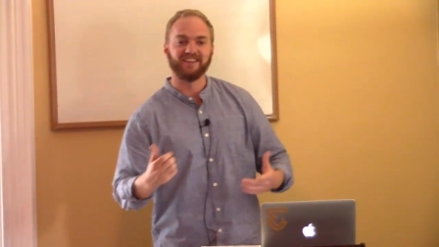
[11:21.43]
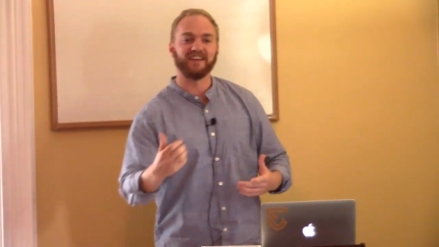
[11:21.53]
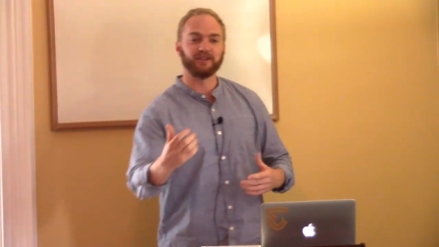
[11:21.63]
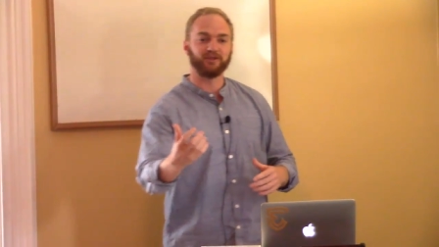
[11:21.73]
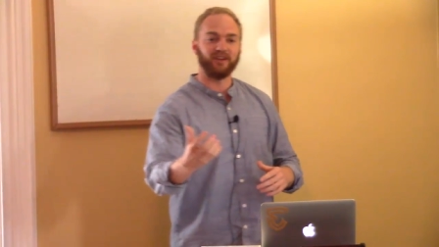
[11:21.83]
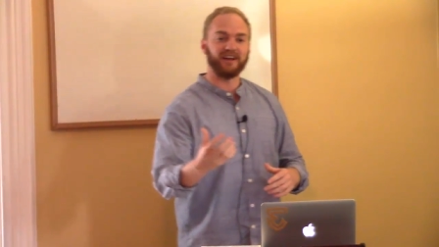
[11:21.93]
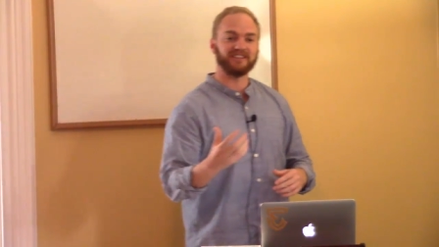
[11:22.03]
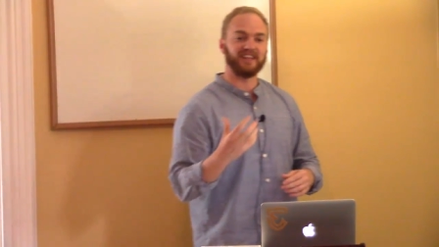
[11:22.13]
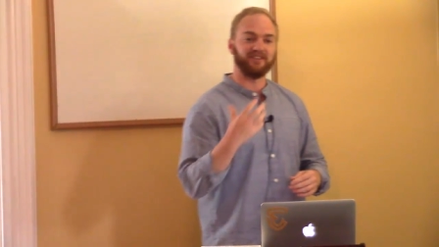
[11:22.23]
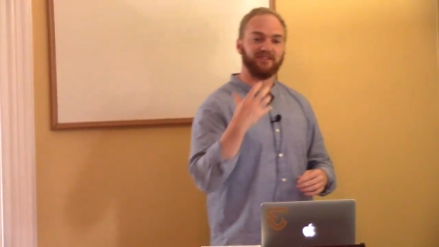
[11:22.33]
The
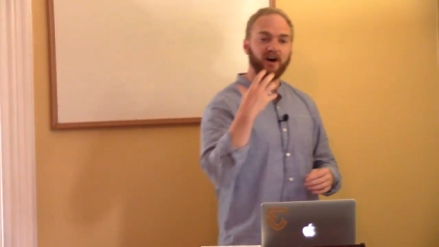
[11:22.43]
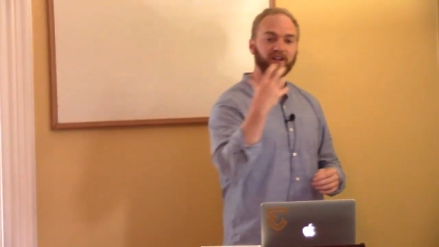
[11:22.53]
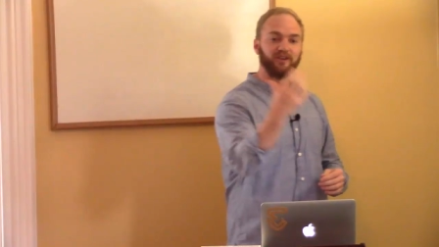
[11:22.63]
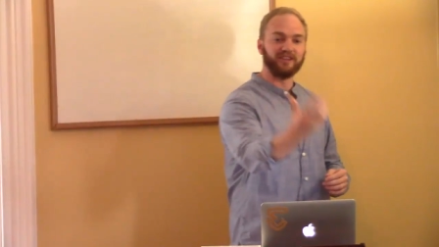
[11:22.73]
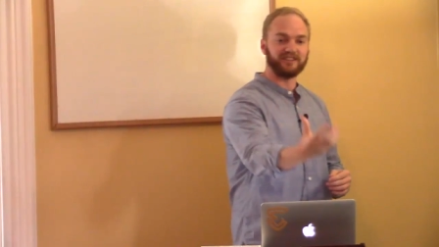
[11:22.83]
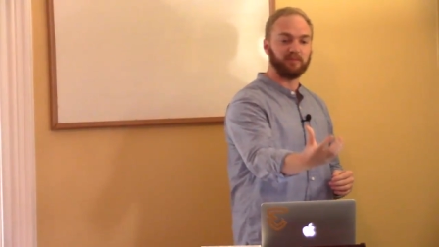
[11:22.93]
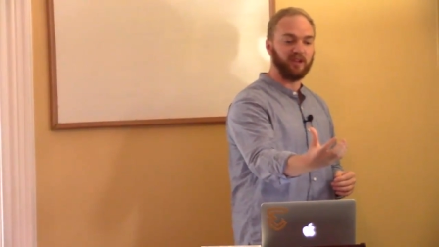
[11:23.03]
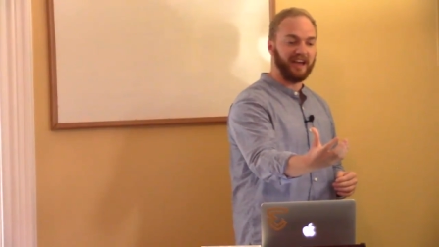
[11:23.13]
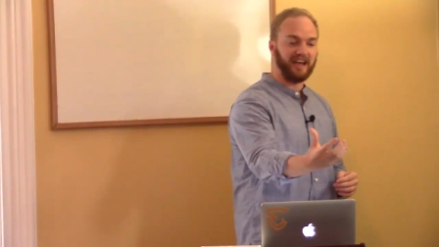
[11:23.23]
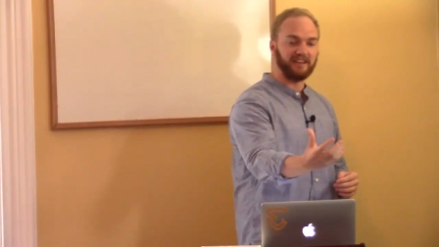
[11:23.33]
Israelites, they follow this
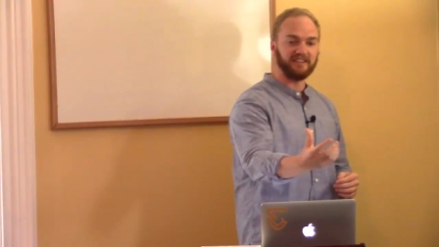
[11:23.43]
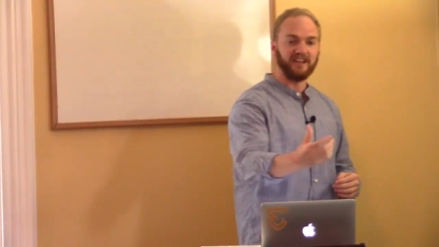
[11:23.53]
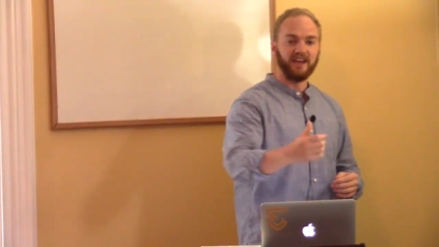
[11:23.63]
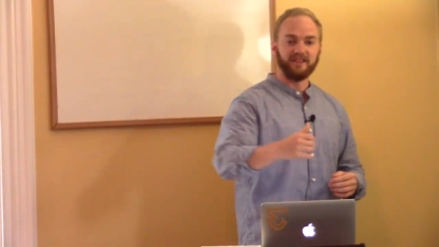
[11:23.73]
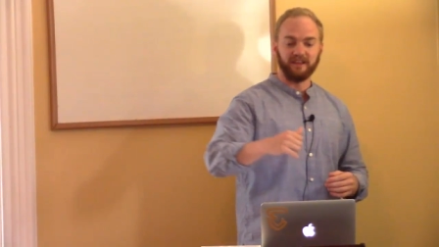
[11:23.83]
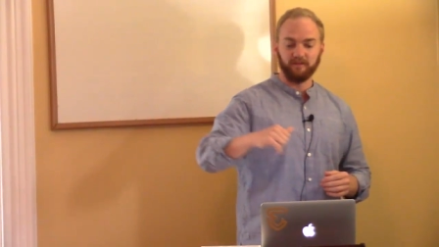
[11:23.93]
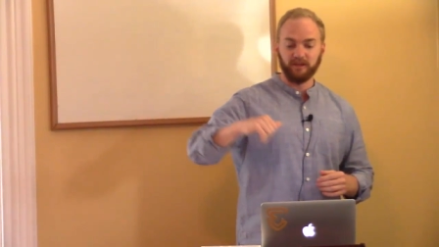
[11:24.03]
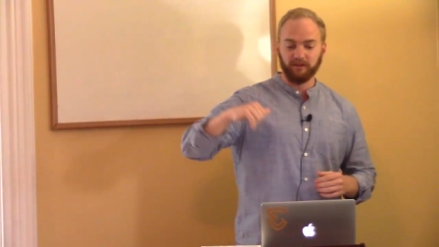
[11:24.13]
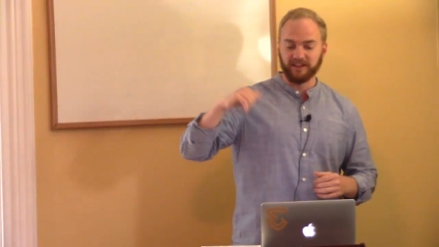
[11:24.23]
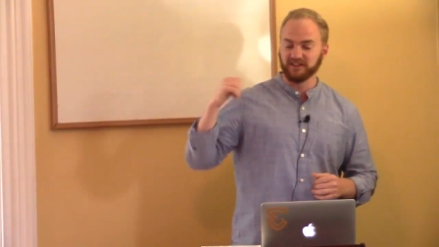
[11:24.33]
plan
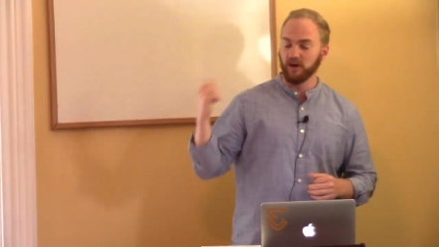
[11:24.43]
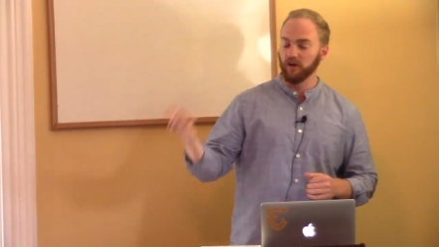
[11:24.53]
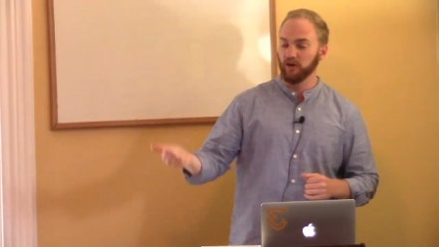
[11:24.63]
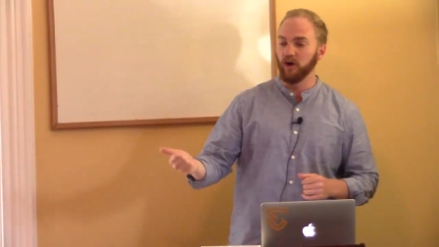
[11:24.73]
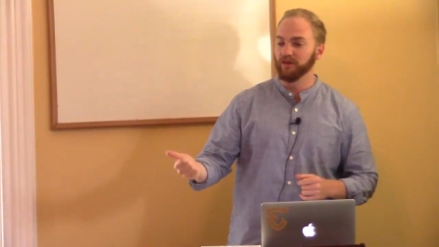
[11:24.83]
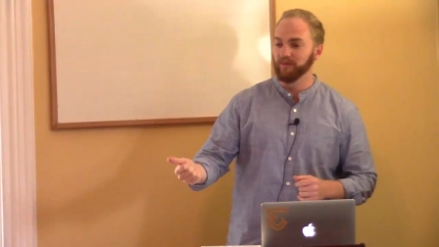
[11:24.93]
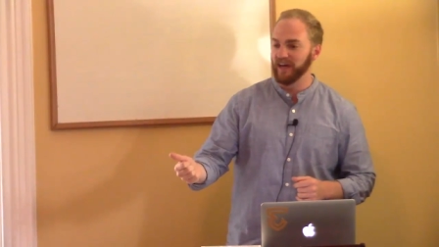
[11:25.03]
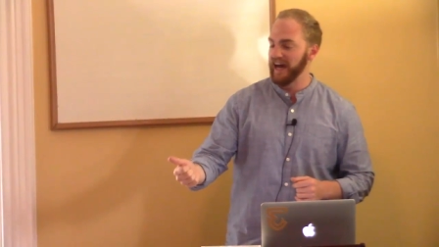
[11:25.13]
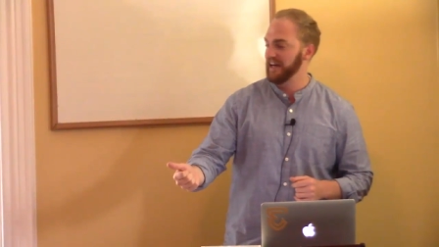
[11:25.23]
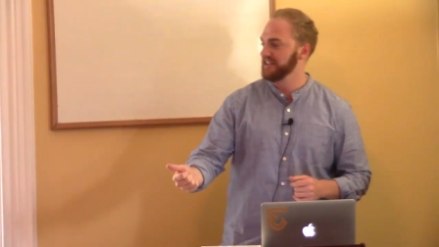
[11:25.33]
that, that Saul called them
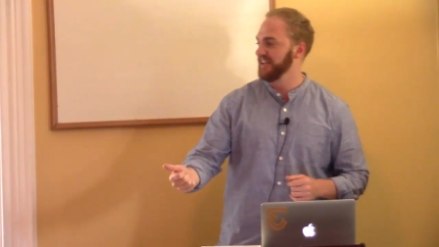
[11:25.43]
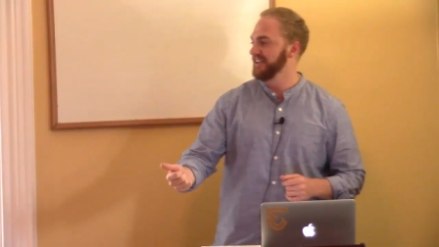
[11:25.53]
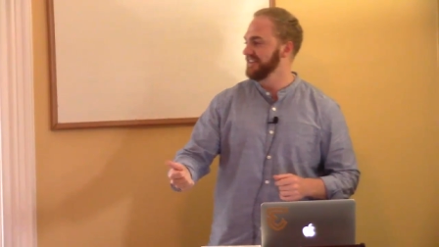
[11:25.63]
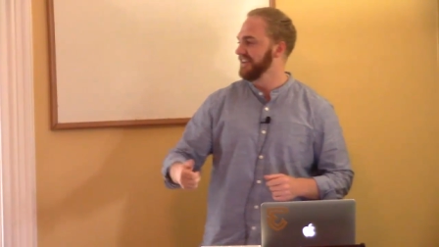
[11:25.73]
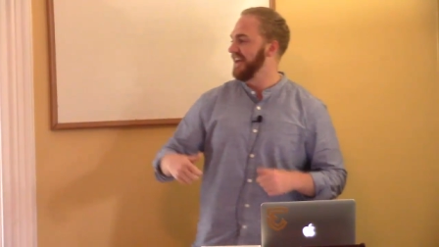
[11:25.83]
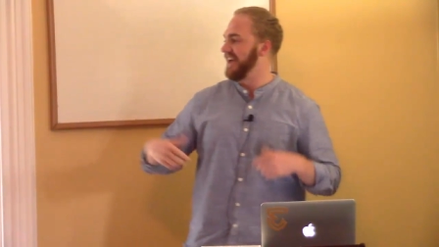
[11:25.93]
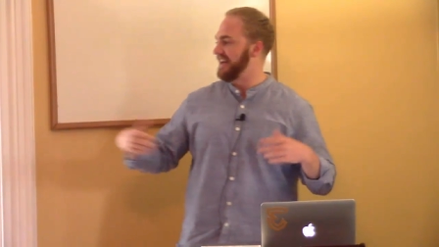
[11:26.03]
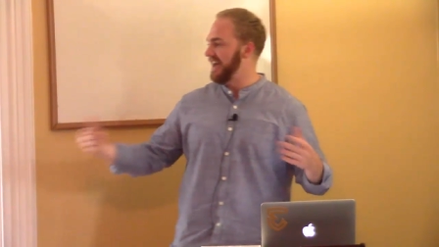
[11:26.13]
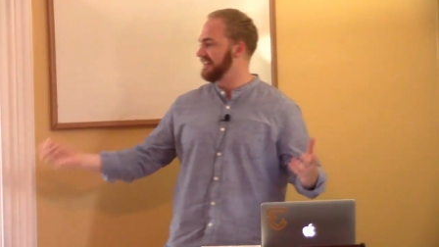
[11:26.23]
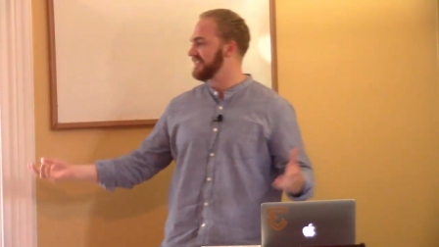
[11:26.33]
to action,
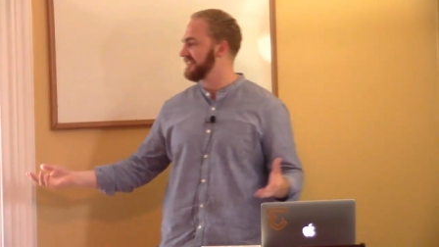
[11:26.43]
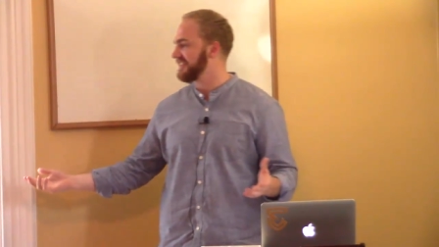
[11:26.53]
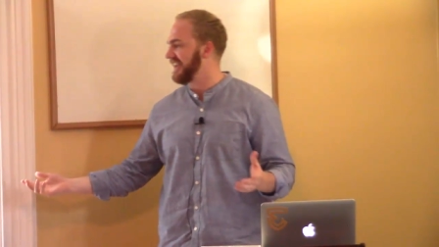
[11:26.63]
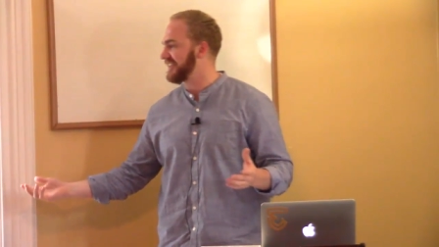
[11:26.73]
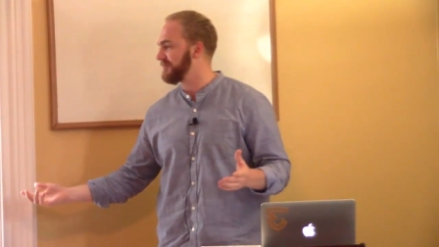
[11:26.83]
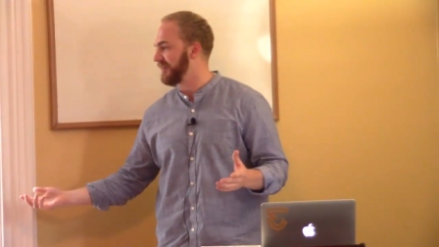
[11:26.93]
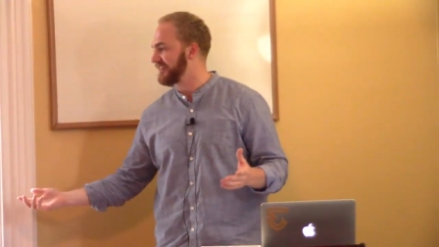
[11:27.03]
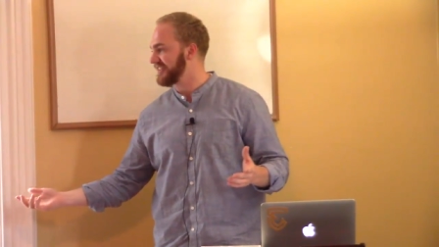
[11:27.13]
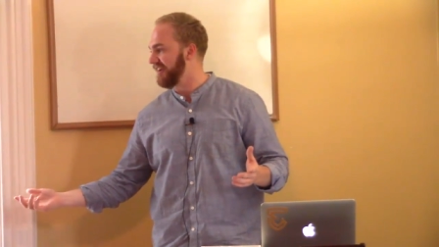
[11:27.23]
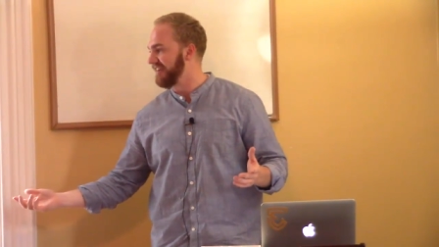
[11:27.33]
and hence they
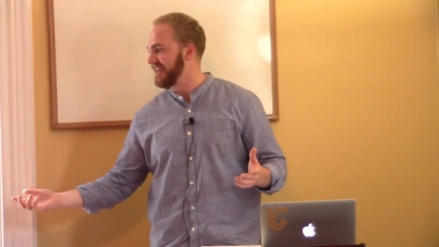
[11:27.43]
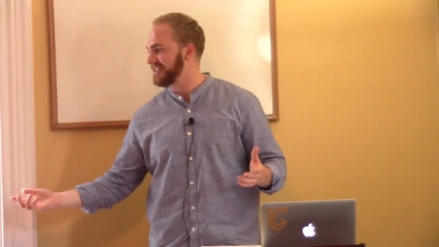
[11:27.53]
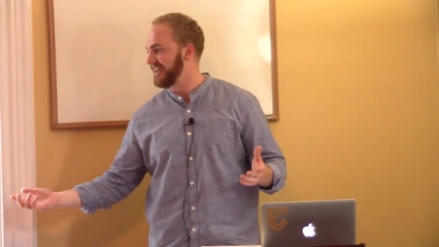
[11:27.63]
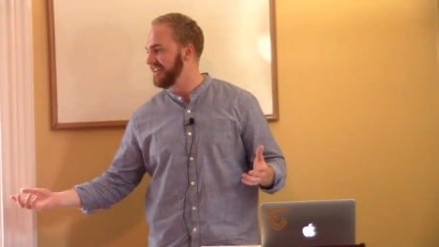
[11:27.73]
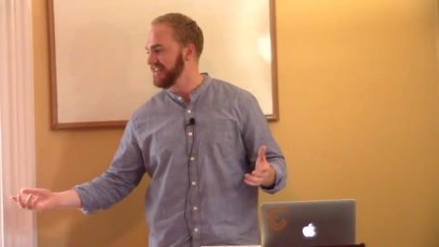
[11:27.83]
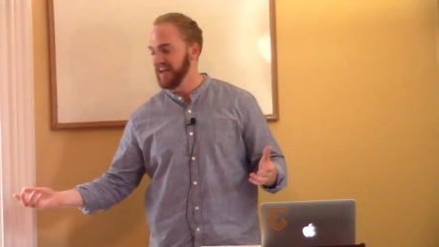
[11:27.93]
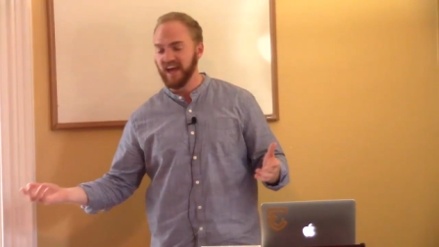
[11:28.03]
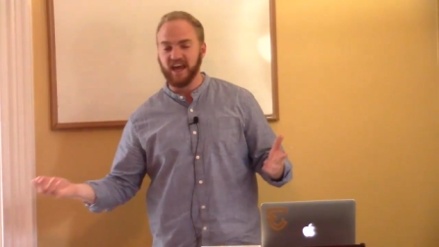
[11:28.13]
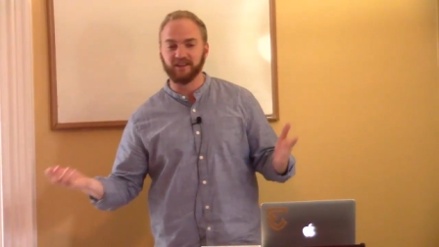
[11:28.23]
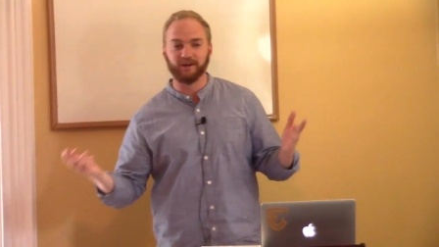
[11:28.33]
experience salvation,
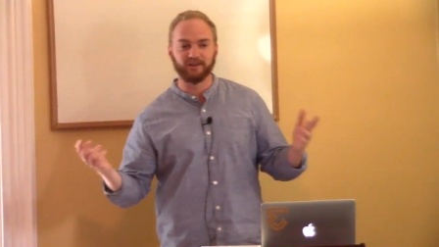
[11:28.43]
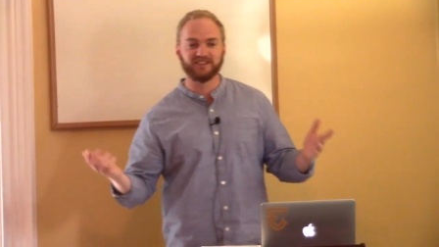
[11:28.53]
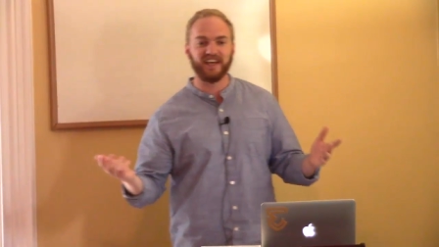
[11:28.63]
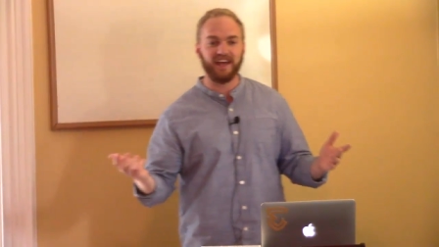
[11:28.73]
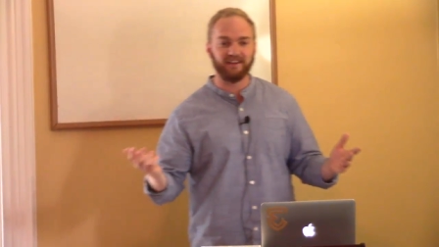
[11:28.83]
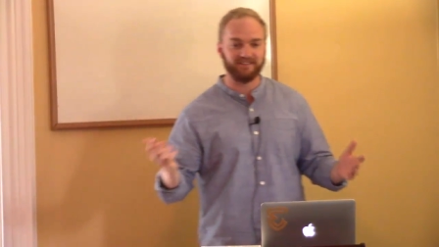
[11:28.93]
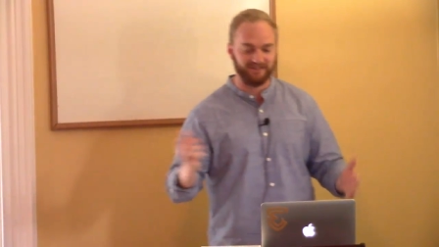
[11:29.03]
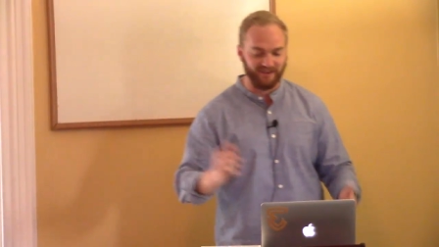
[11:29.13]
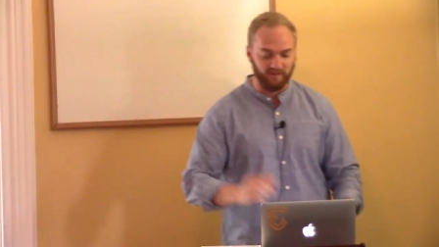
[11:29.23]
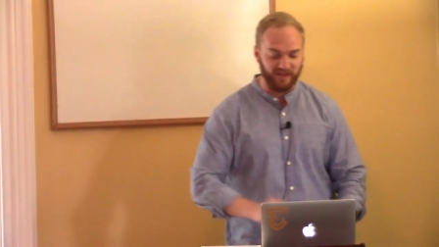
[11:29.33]
and they are saved
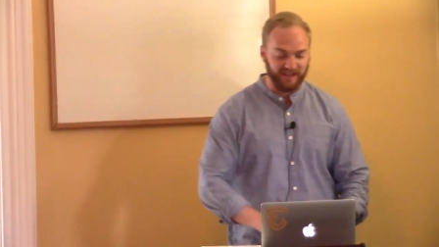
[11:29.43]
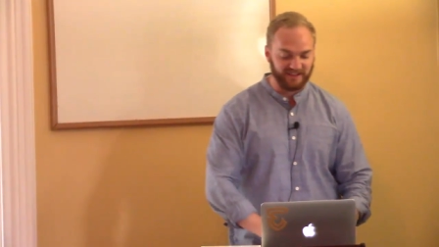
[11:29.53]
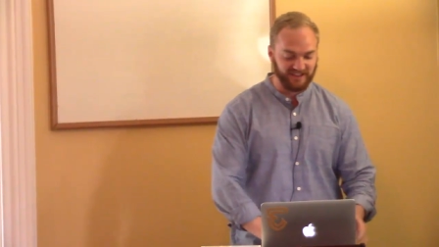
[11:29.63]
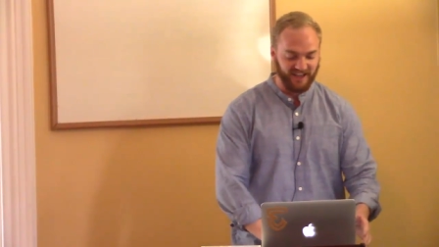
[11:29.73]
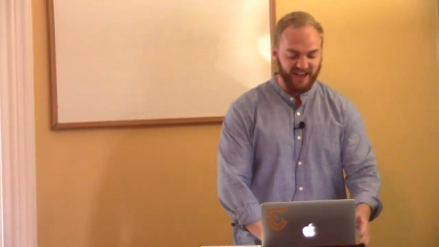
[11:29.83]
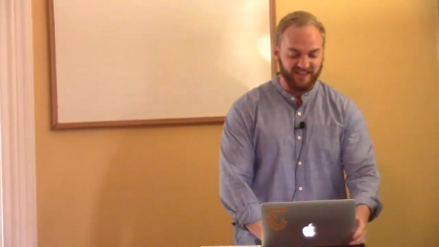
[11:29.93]
from this,